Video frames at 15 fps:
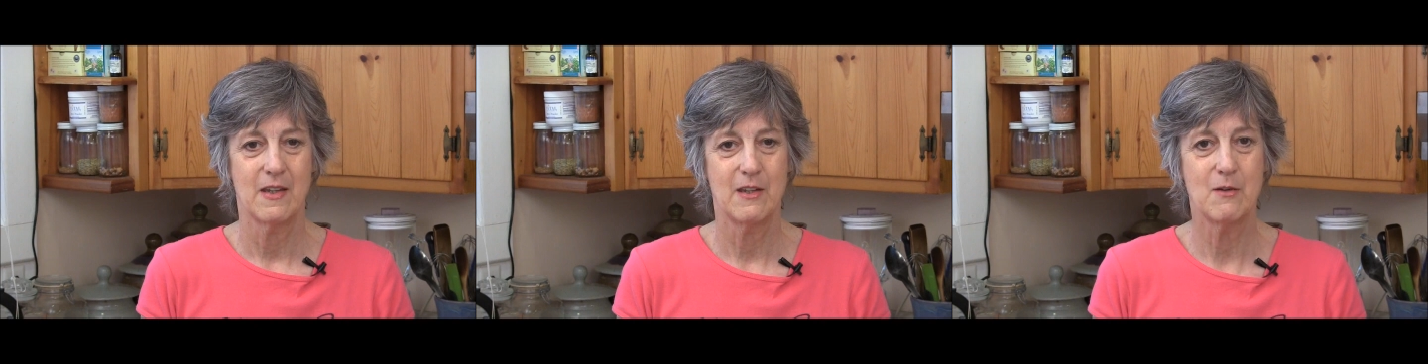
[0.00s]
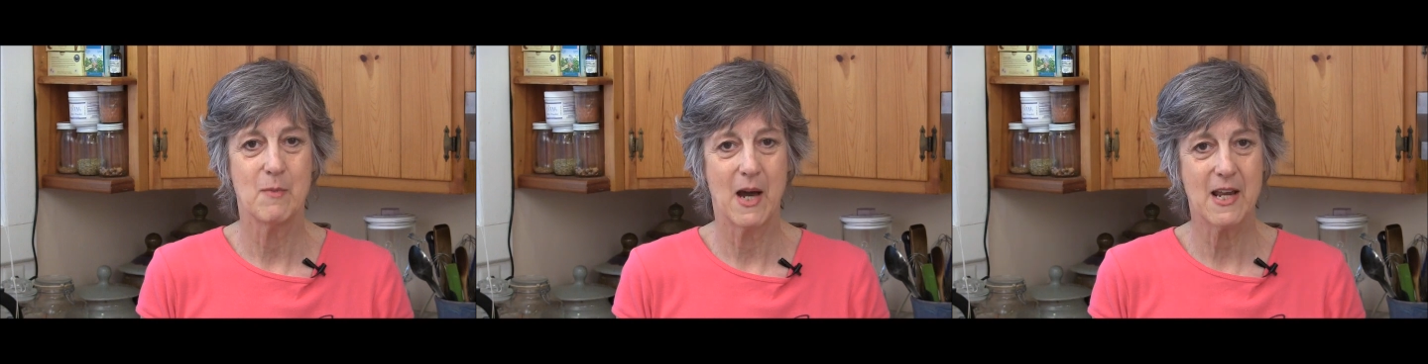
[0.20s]

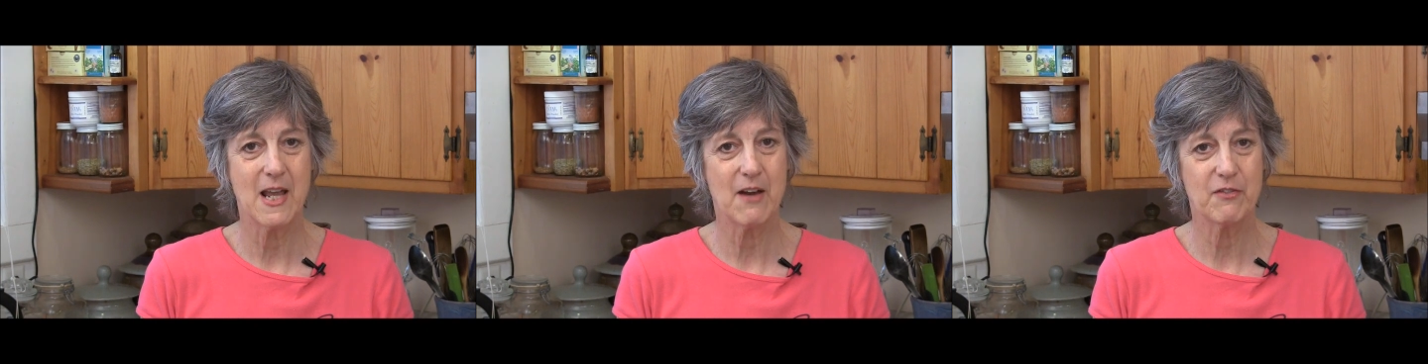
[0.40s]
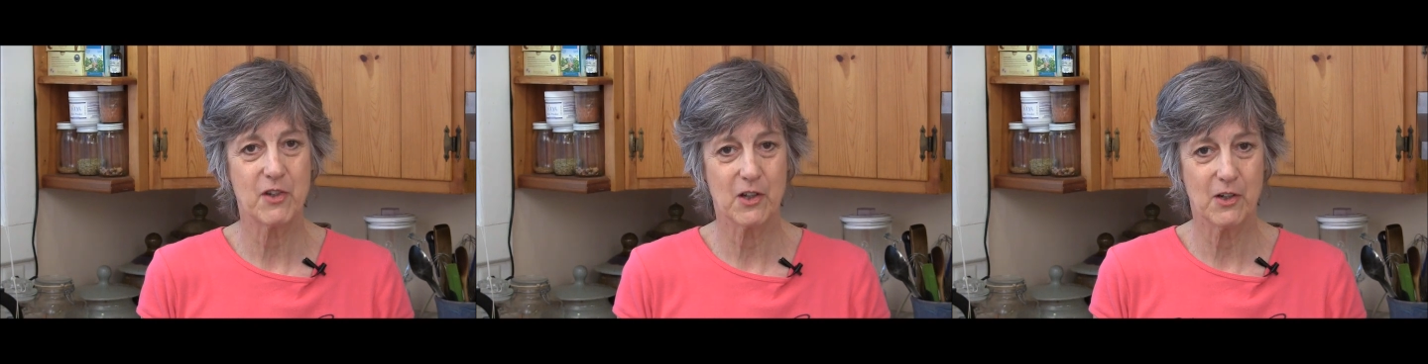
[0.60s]
You might
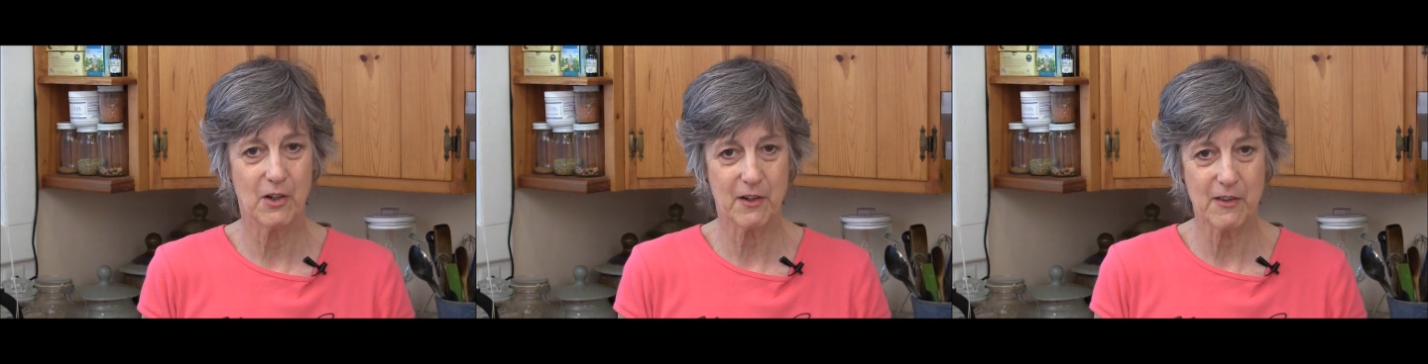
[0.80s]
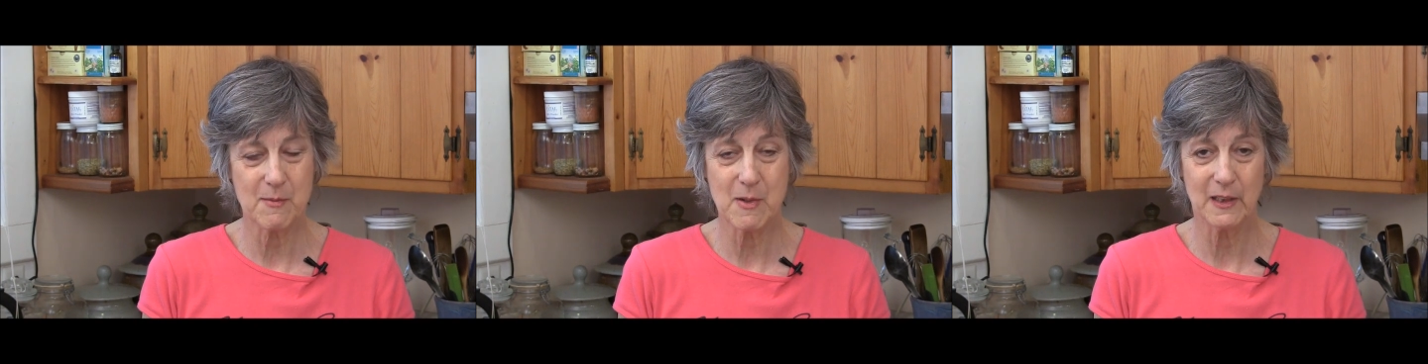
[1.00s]
have to
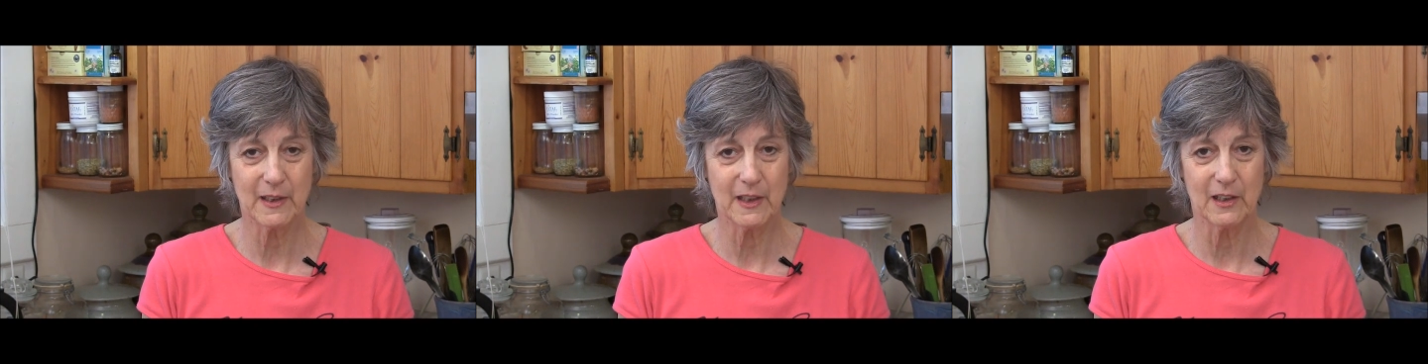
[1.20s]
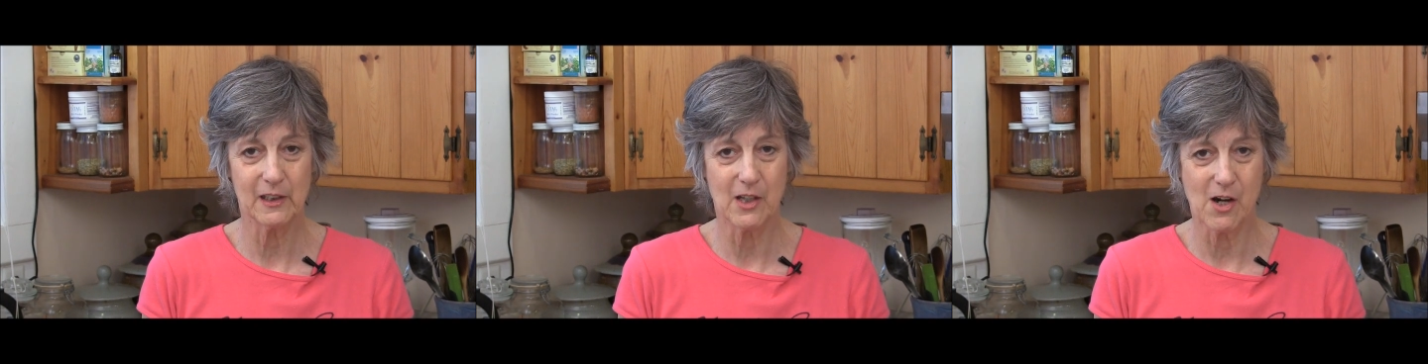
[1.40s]
cook them a
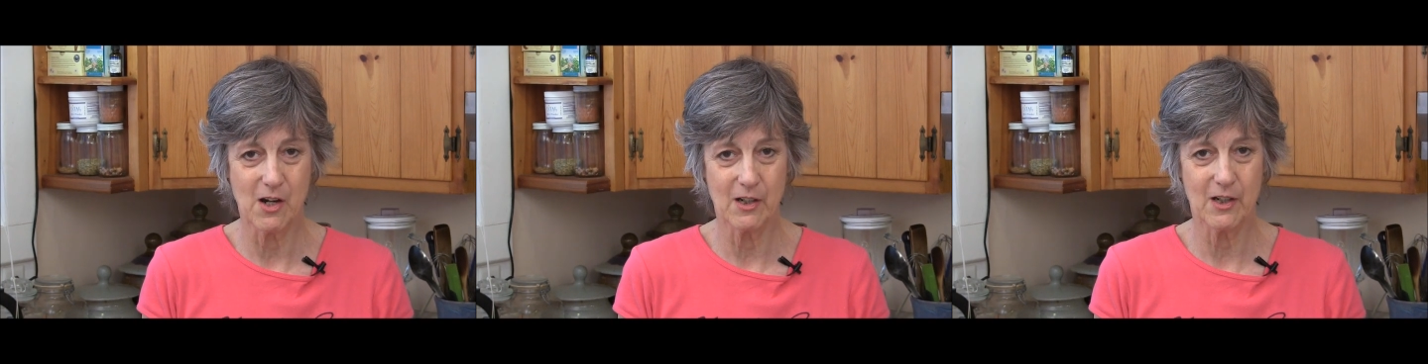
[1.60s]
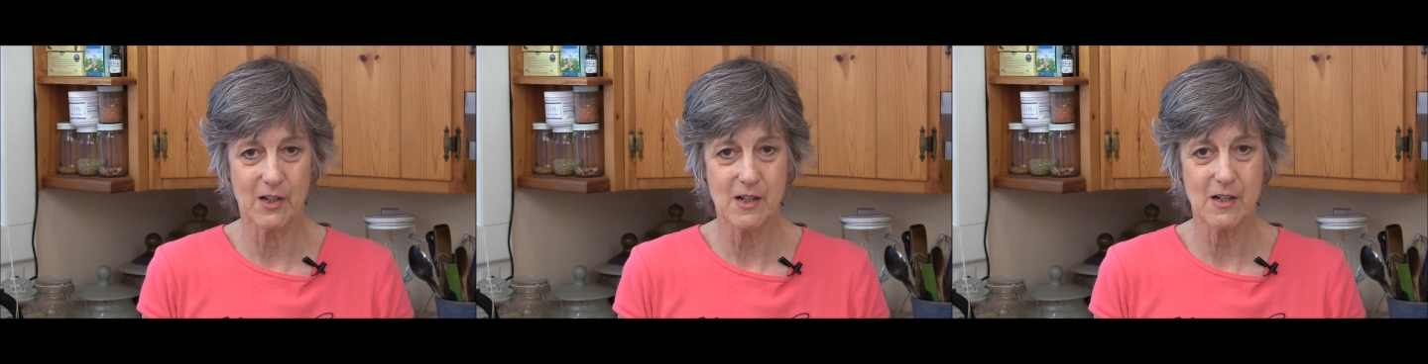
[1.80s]
little
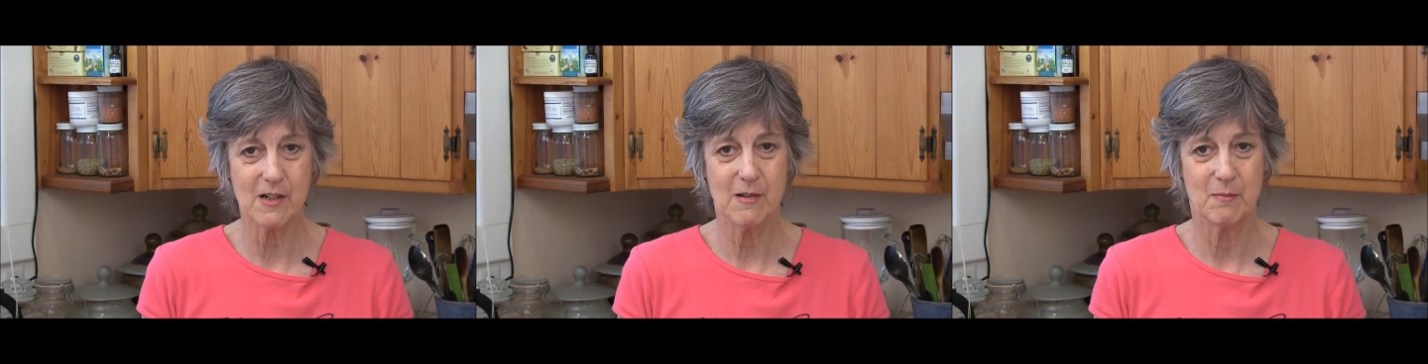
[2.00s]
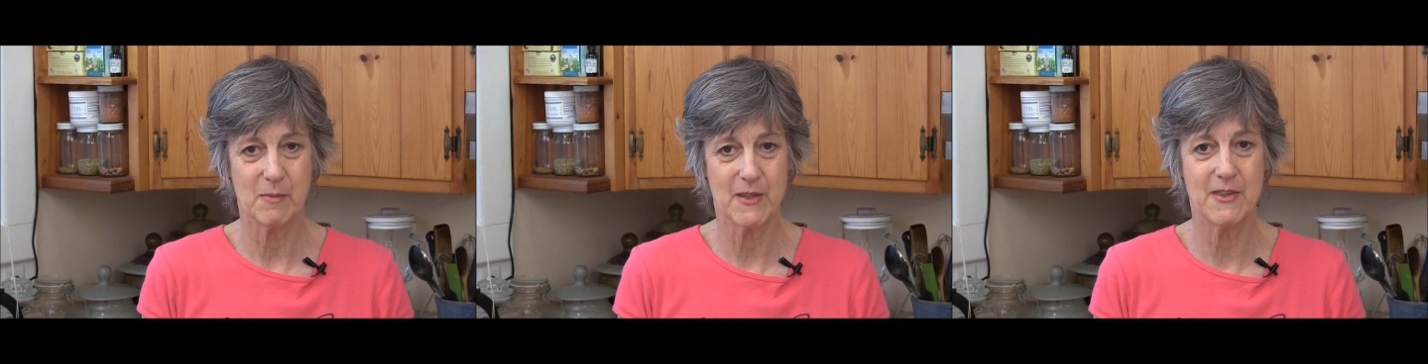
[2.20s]
longer,
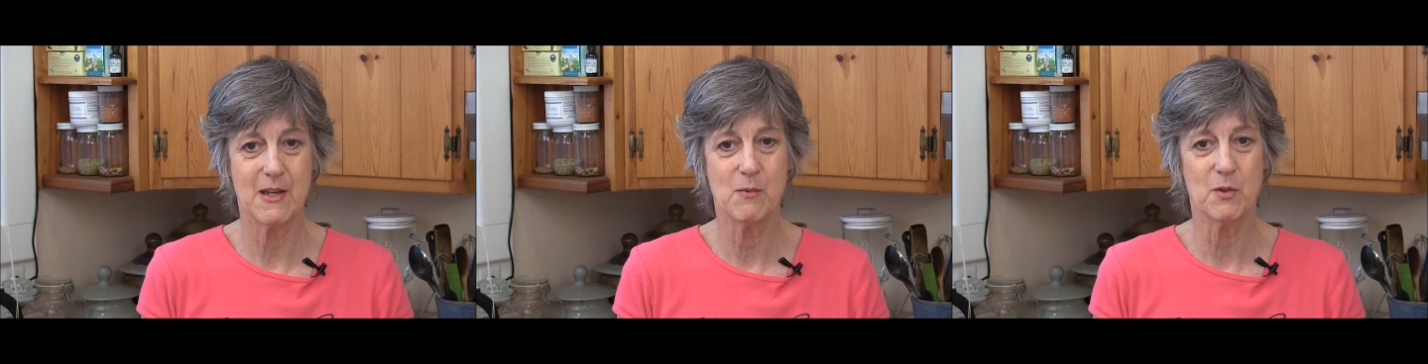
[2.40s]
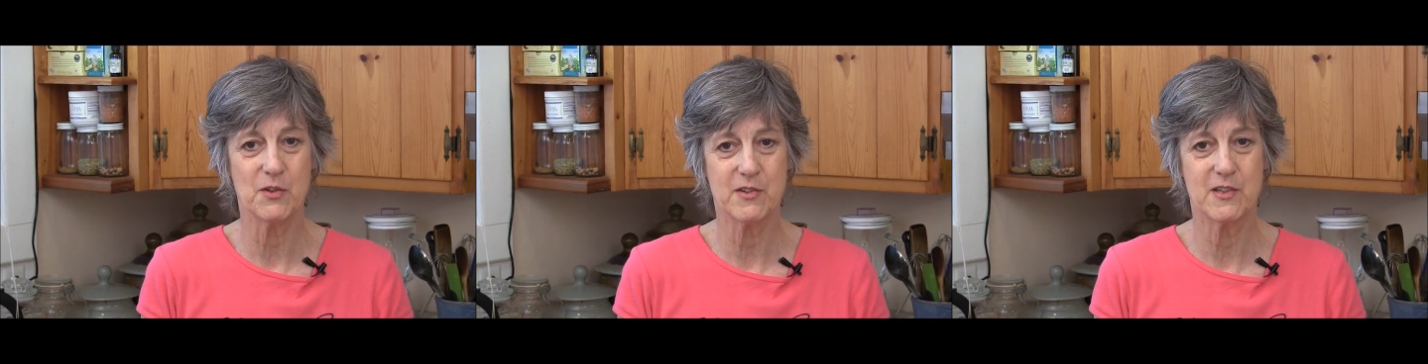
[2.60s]
but they
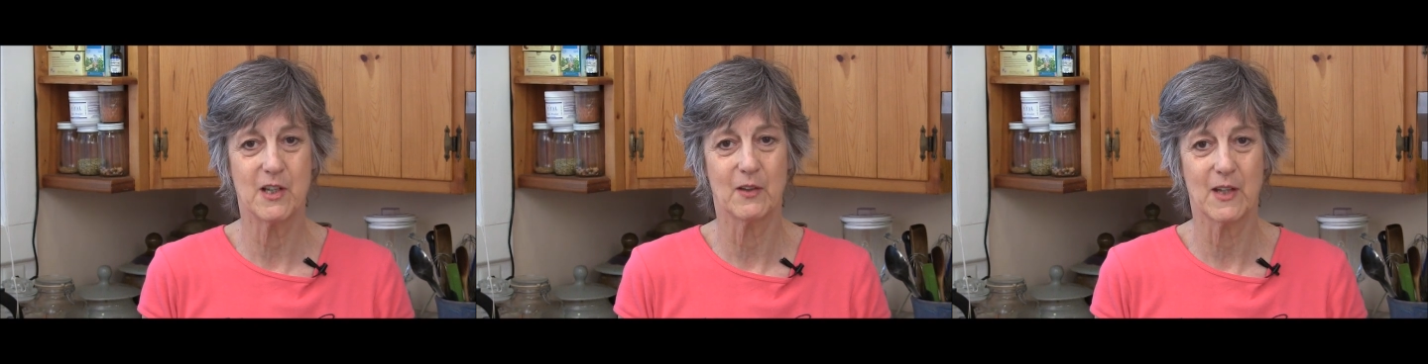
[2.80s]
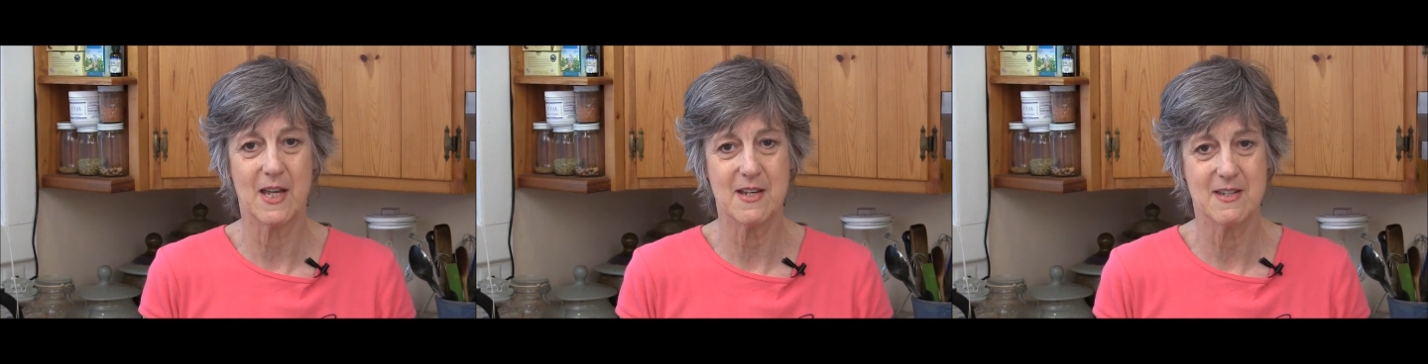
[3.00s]
will
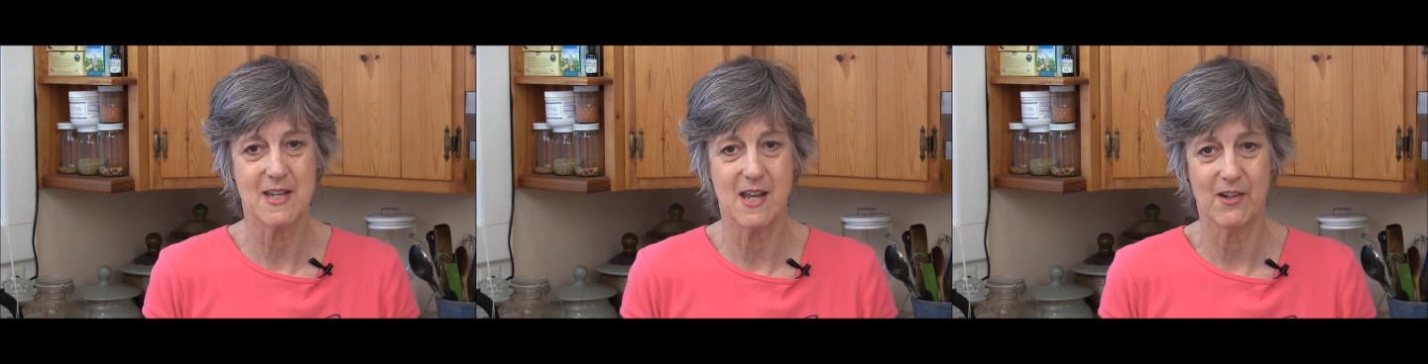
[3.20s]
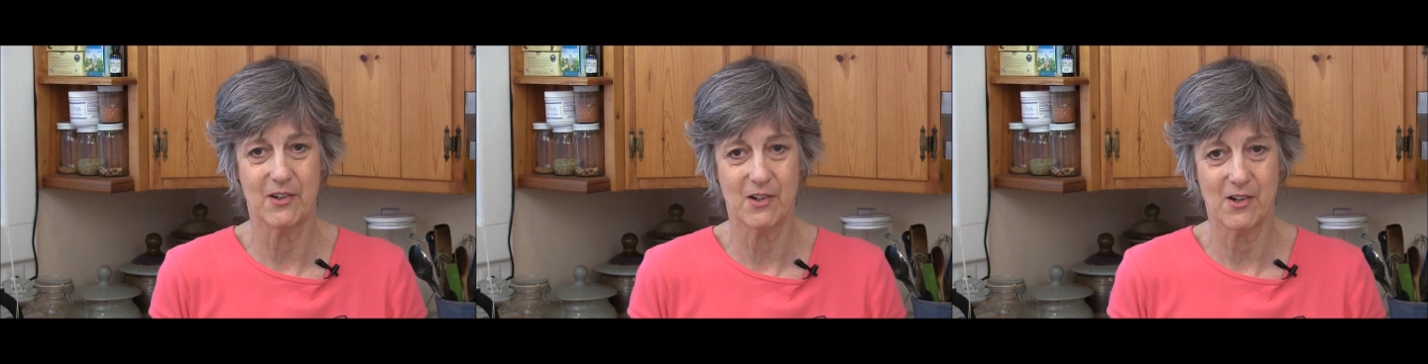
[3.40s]
still get
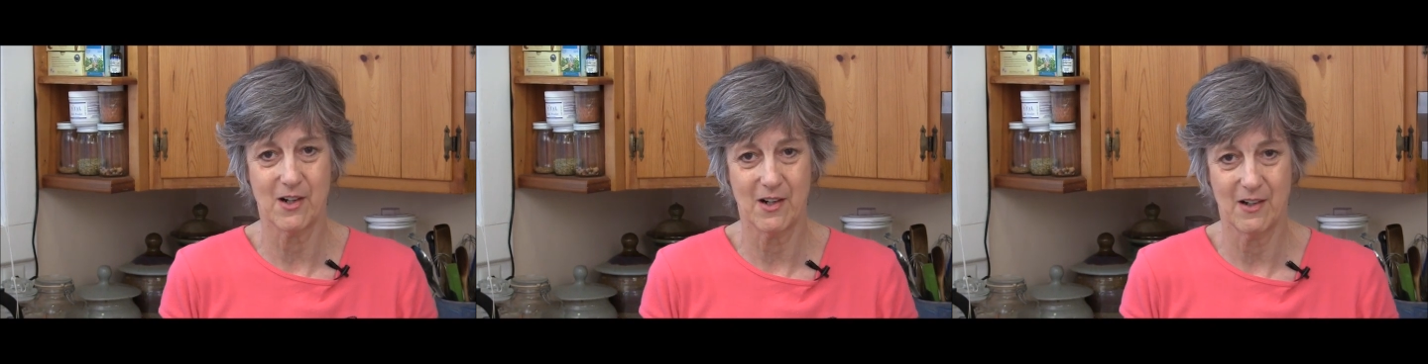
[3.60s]
tender.